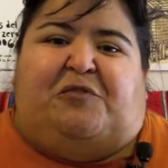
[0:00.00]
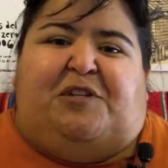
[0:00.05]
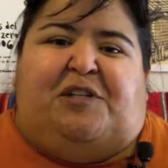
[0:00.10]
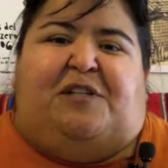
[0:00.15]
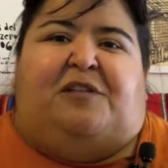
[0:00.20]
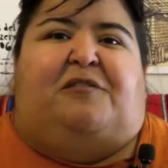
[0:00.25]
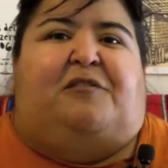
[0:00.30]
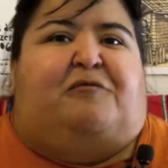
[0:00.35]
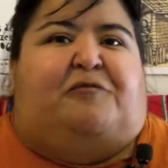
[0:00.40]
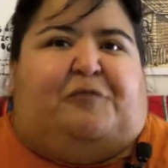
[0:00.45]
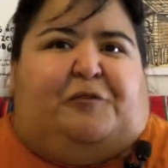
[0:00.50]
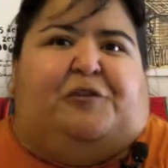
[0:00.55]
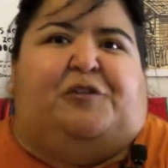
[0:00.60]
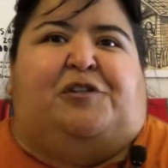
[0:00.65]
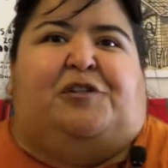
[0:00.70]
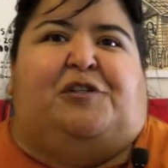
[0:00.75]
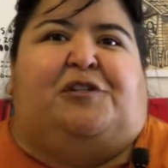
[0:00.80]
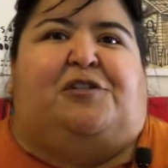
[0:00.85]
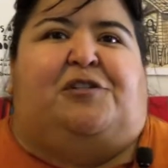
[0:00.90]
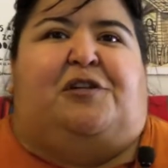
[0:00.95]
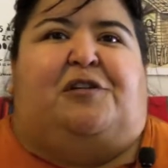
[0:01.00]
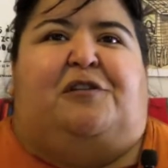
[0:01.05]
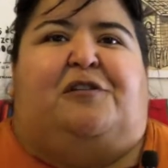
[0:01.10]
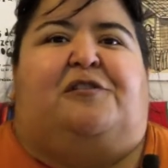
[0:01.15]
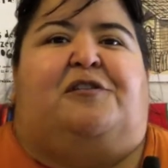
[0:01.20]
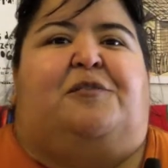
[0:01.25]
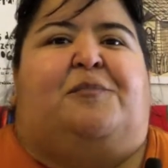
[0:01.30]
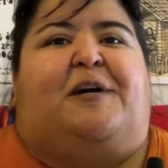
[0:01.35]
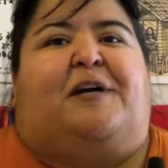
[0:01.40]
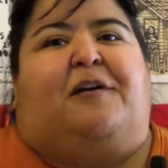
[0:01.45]
didn't force us to
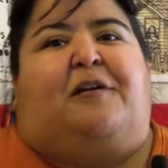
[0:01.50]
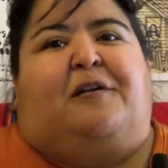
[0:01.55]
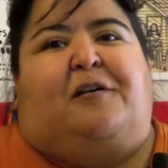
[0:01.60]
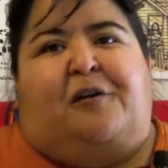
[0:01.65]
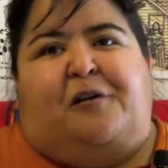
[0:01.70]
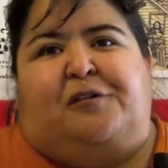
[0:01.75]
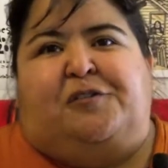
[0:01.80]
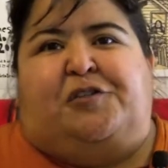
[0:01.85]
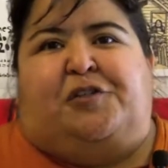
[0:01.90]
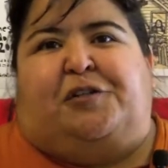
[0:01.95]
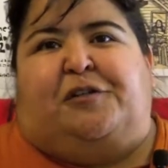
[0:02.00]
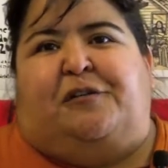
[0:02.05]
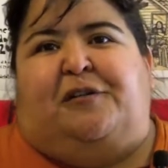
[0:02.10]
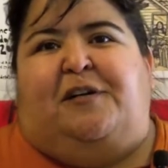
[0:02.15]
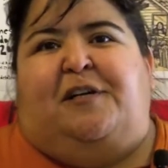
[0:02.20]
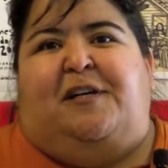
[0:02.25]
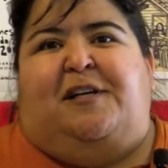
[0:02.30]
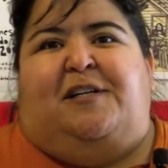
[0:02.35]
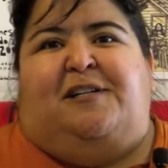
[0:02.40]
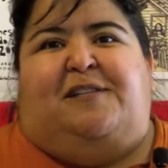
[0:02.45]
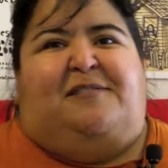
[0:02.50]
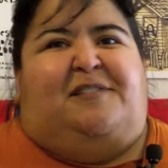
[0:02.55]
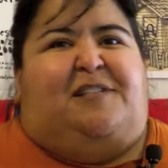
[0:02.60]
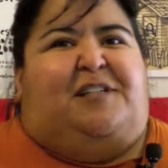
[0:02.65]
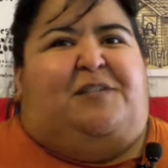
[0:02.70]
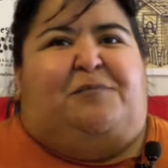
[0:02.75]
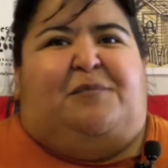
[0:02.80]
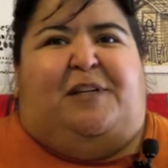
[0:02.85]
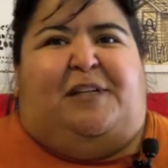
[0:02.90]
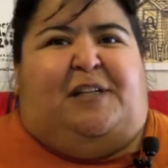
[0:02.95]
learn about our culture,
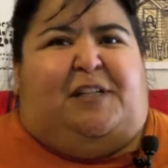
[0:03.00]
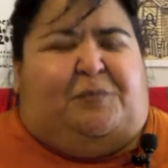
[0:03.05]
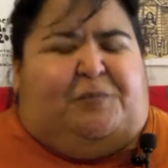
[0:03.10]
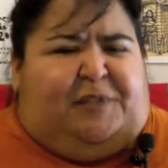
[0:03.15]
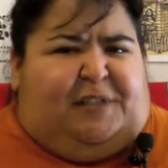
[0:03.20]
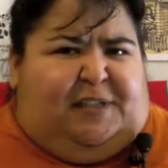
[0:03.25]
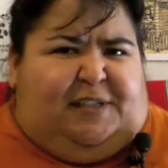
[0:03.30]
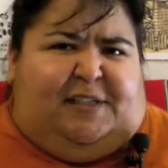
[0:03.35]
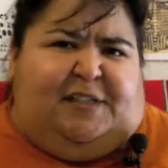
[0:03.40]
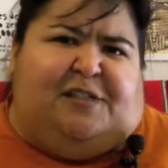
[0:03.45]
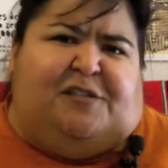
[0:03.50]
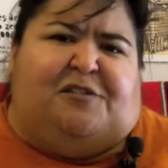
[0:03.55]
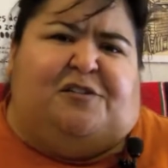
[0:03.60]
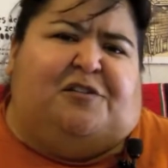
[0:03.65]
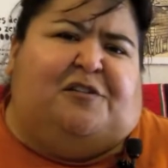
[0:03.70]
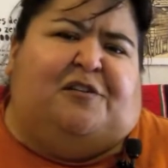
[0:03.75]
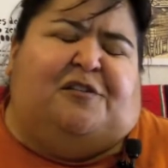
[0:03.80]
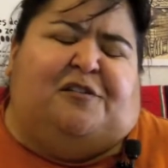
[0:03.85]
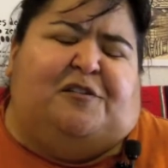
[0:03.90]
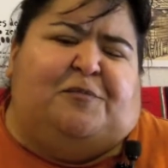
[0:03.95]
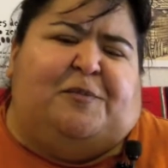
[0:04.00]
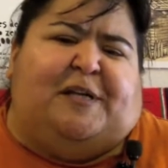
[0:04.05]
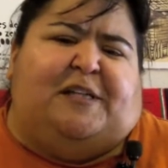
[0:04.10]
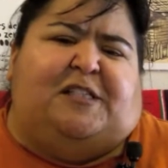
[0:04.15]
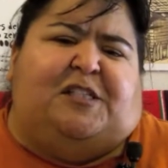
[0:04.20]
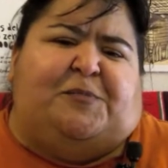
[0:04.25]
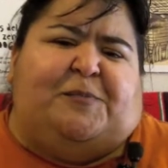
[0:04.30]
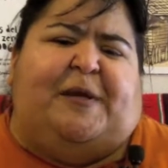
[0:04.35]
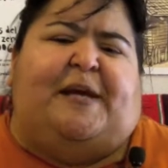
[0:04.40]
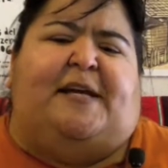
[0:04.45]
didn't make it a big deal to learn
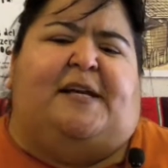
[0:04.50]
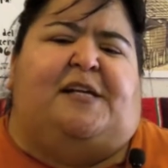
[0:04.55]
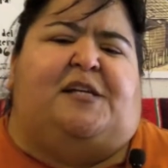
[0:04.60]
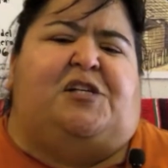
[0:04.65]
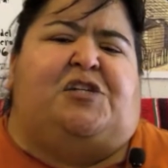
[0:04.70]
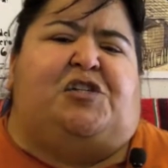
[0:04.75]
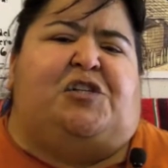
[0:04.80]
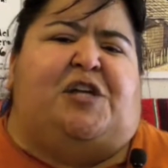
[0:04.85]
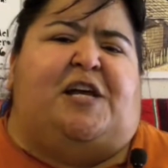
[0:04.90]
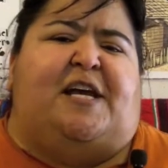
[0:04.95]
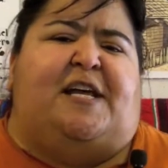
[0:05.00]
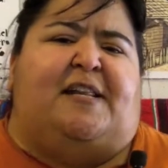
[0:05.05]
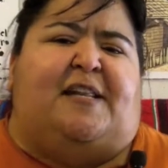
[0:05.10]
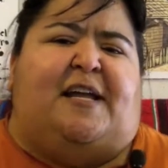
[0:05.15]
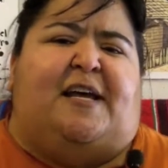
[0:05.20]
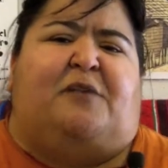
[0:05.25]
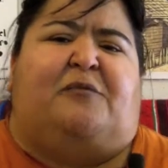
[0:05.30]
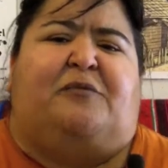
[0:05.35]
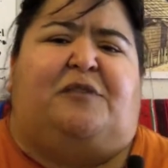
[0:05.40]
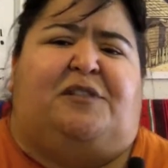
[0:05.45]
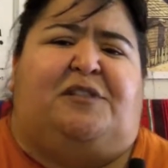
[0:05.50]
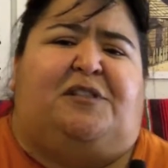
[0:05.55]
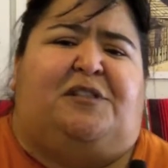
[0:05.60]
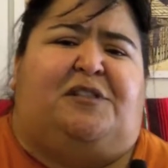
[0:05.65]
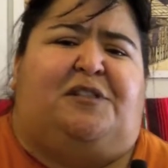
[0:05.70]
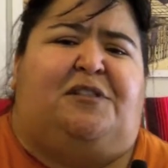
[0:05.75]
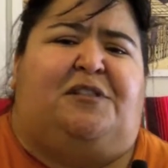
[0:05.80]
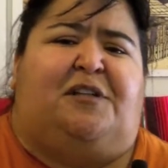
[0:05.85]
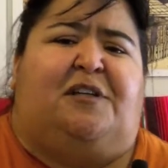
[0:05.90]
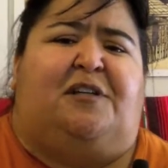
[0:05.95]
about Spanish, and that
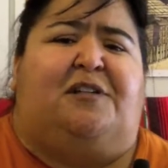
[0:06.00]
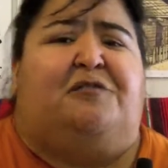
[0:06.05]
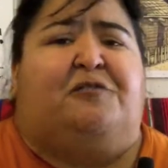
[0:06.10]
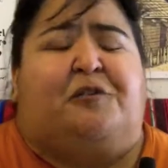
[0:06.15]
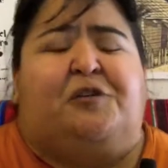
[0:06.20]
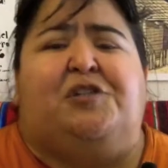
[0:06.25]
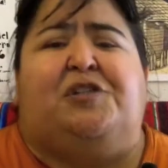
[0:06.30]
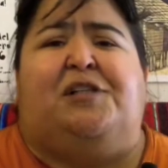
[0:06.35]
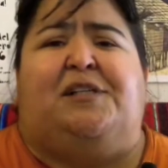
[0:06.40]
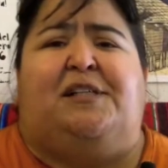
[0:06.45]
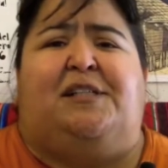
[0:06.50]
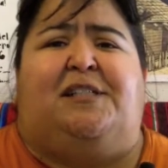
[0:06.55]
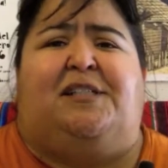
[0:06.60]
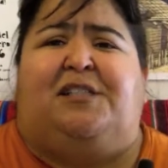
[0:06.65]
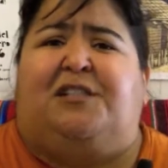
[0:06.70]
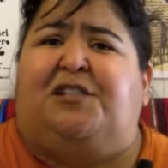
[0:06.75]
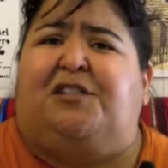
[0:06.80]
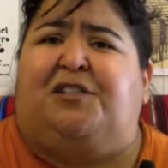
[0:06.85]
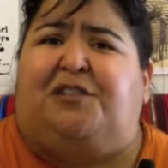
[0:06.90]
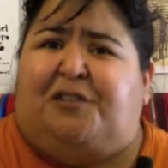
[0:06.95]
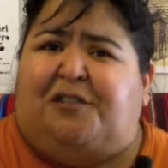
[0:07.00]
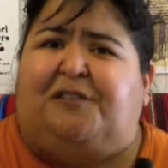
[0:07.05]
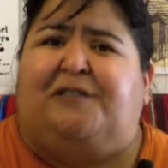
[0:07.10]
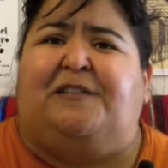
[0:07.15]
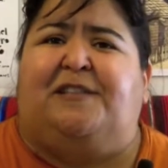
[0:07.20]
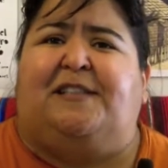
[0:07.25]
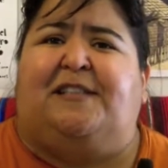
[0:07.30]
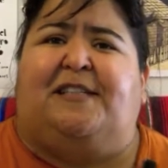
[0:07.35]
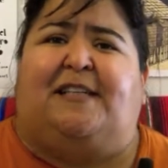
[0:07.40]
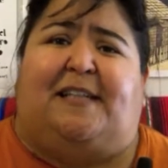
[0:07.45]
was unfortunately a
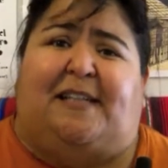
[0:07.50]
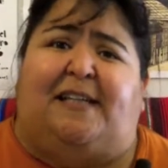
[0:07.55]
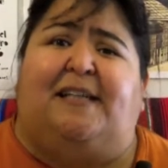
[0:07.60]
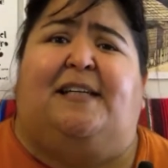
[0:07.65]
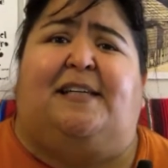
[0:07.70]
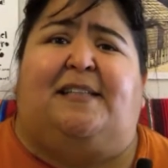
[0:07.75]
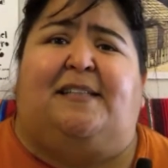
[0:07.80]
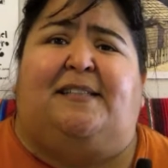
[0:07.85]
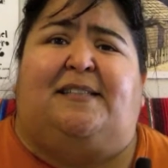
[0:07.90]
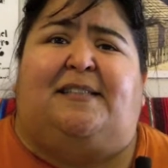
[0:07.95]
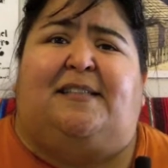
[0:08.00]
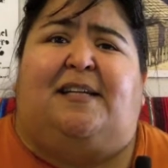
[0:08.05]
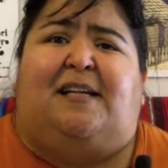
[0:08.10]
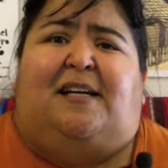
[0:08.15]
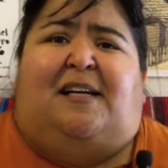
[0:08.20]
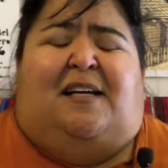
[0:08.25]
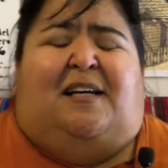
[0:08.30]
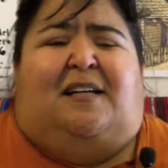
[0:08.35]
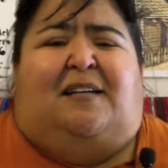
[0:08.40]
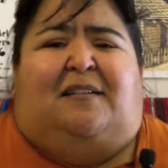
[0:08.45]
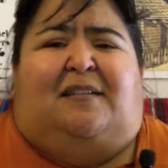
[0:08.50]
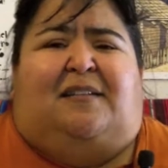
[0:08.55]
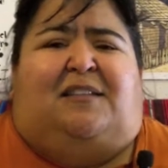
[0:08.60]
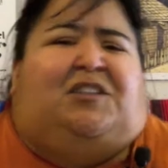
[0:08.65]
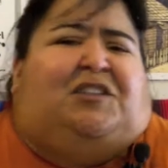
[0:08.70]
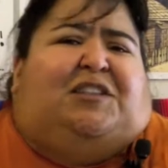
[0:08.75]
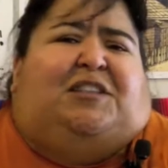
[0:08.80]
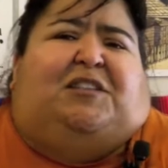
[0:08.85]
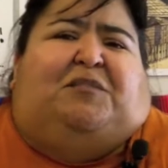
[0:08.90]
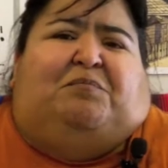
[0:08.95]
disservice to us.
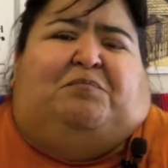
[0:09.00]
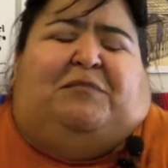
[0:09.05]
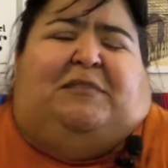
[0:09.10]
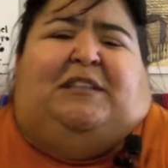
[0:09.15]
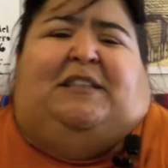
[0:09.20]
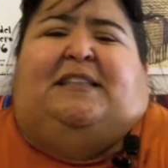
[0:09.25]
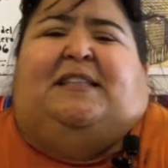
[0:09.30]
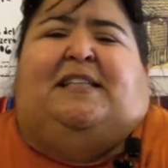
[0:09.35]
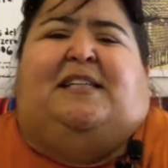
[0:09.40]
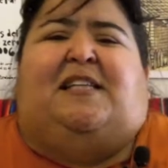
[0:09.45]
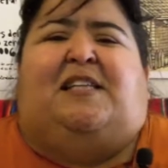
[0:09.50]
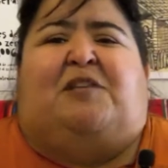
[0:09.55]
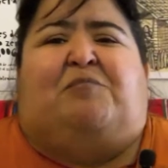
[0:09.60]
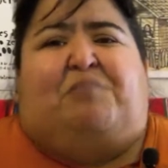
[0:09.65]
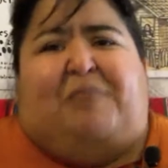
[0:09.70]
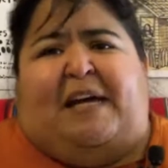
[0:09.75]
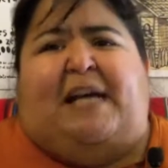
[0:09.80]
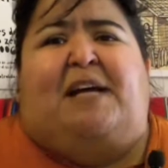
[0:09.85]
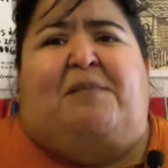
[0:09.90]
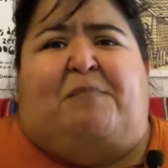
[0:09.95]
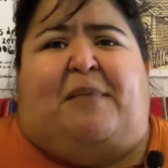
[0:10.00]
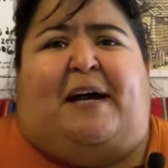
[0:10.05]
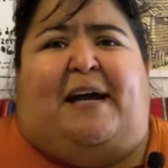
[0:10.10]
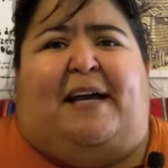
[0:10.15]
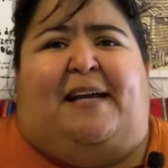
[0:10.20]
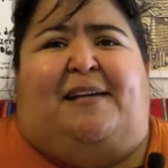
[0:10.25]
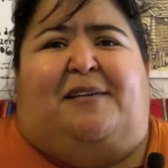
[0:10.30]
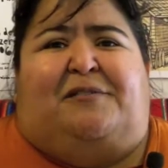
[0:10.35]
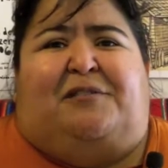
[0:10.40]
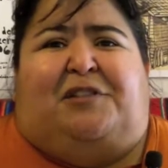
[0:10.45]
And she didn't mean anything bad
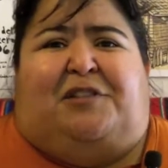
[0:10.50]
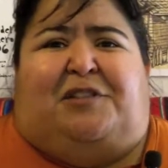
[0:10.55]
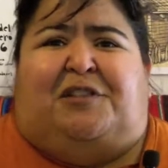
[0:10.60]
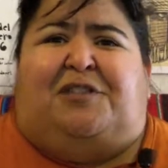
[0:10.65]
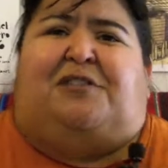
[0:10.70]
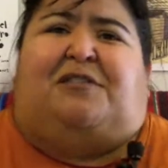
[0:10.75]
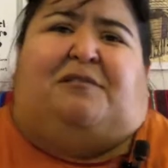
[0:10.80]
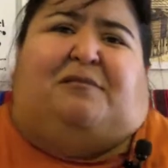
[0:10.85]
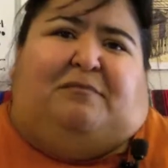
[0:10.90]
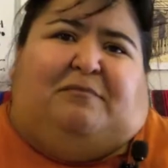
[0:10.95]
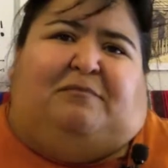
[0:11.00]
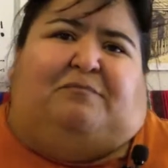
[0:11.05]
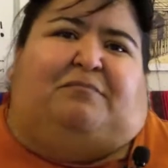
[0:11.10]
by it. It was just,